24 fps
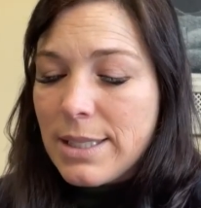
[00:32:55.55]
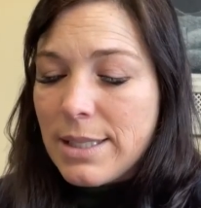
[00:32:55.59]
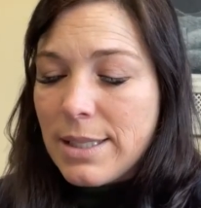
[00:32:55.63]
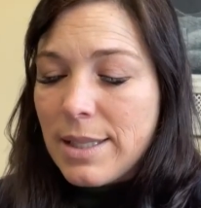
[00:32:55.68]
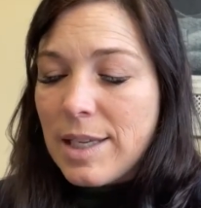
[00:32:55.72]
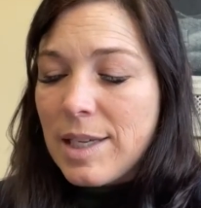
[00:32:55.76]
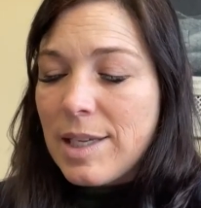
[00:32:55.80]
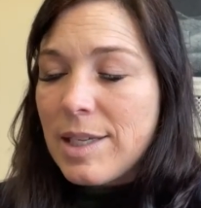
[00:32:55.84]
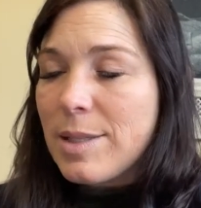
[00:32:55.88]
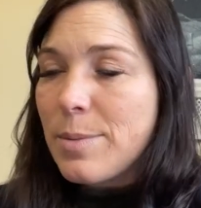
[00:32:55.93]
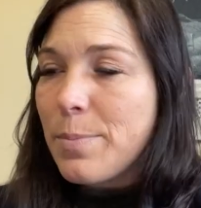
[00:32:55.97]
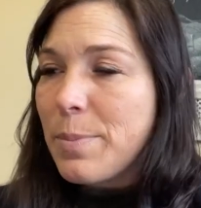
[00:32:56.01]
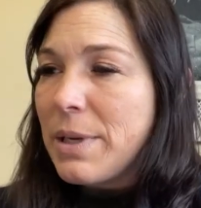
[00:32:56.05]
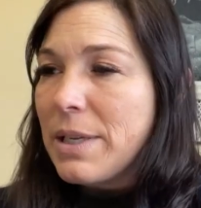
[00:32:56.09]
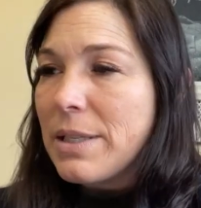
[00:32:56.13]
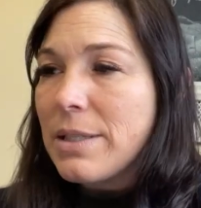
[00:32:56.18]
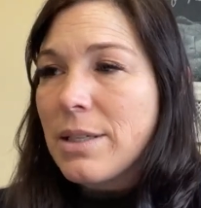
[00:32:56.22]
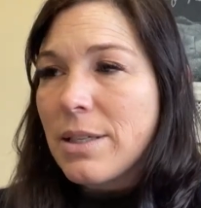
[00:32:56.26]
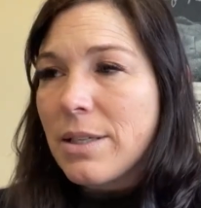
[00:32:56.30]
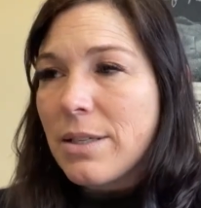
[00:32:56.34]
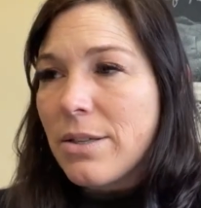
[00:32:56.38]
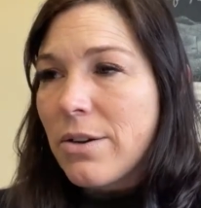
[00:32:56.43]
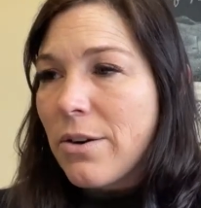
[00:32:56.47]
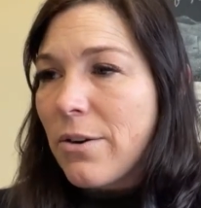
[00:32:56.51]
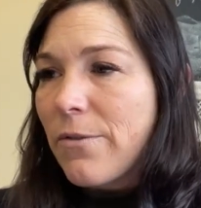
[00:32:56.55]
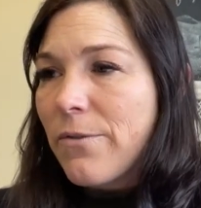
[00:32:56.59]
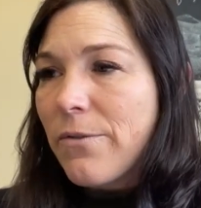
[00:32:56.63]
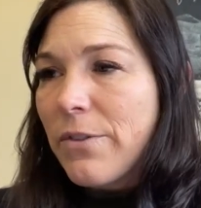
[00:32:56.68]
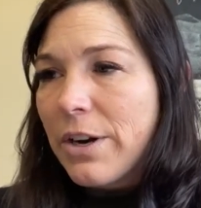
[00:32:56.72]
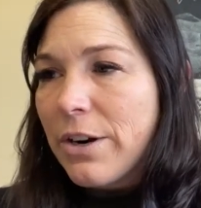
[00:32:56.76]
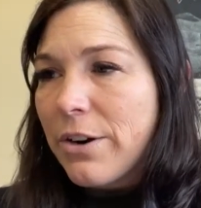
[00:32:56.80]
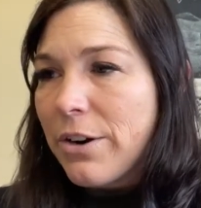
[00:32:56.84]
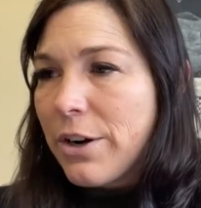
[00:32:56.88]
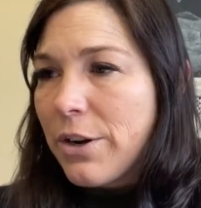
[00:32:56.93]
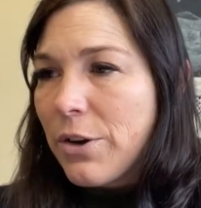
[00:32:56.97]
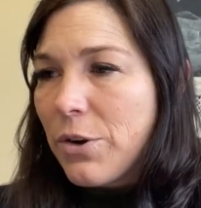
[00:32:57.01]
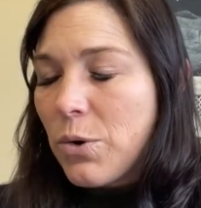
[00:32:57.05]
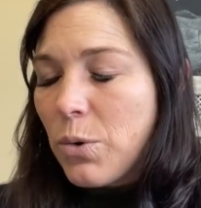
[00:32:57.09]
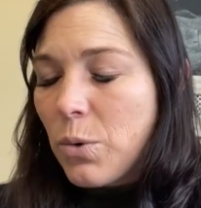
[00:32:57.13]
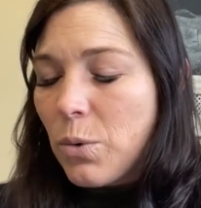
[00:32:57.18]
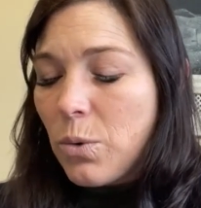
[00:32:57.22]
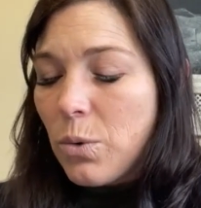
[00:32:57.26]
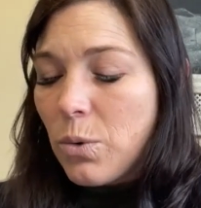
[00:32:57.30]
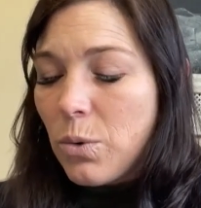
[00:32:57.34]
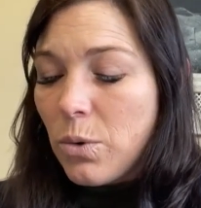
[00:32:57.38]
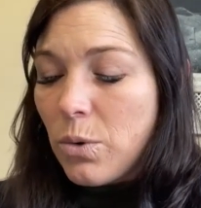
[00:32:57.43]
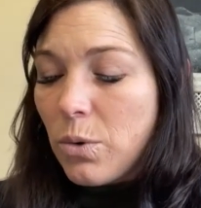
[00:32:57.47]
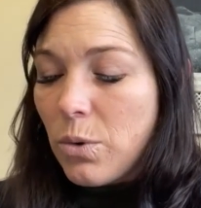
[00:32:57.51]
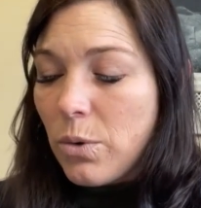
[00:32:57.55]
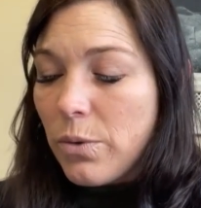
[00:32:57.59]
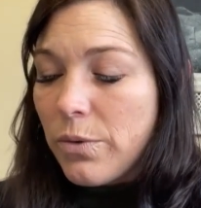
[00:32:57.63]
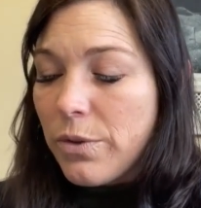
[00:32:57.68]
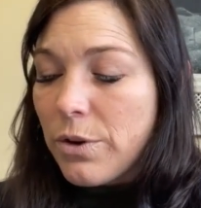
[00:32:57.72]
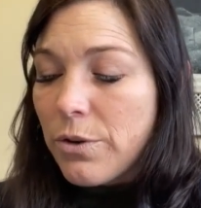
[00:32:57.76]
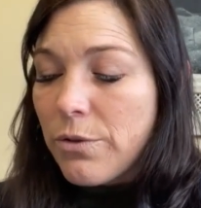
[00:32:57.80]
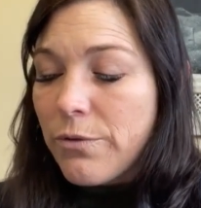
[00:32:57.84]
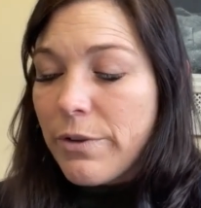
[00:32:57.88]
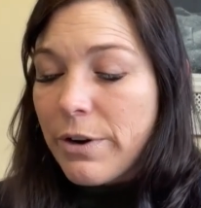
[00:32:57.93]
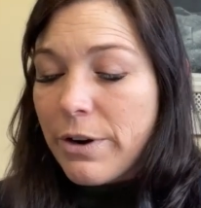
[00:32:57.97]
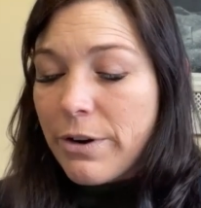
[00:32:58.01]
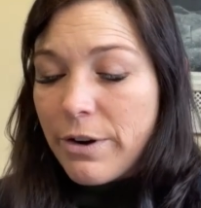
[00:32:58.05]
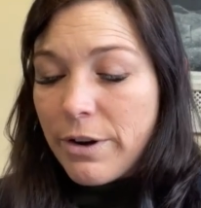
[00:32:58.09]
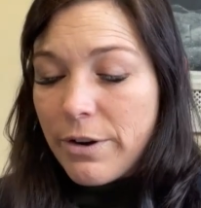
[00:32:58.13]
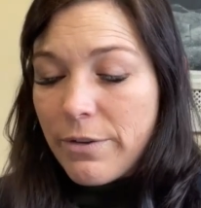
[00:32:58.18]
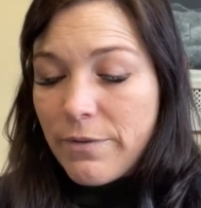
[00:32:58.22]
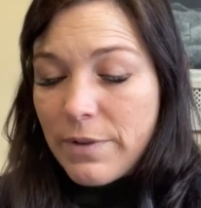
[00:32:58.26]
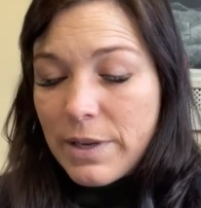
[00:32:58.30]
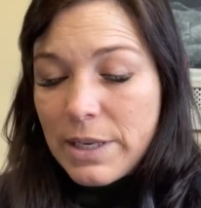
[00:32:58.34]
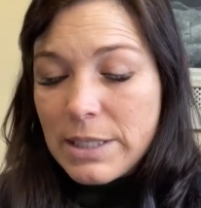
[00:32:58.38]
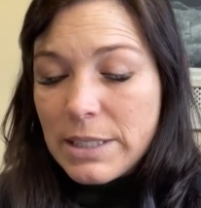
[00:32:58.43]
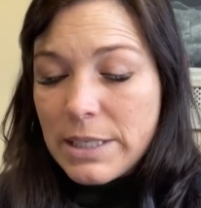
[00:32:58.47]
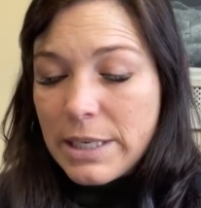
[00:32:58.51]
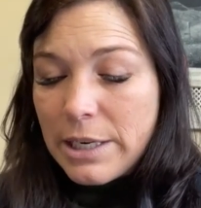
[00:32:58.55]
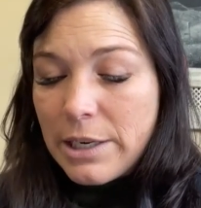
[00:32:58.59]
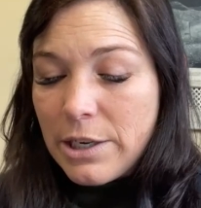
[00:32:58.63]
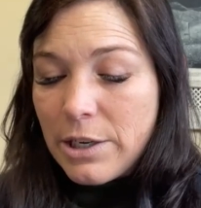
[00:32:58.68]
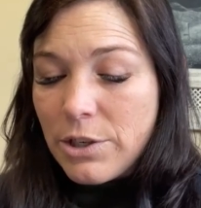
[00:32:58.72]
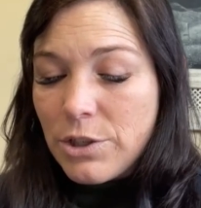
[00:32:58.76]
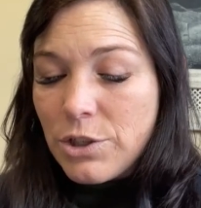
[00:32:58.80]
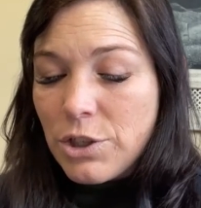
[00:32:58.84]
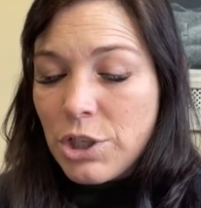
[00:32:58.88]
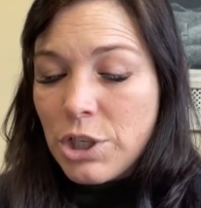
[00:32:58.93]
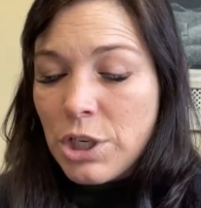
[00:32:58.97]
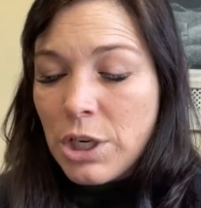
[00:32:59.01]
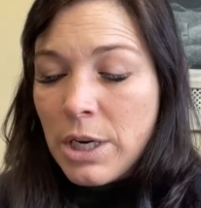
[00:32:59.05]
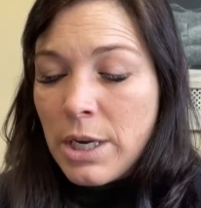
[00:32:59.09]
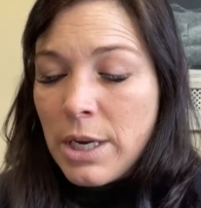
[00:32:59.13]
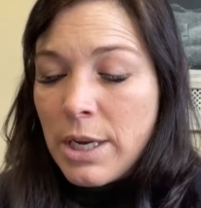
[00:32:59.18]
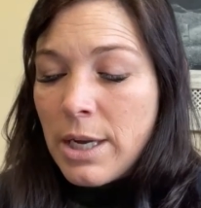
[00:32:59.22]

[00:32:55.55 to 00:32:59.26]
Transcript: These pieces are very cool. They're very vintage.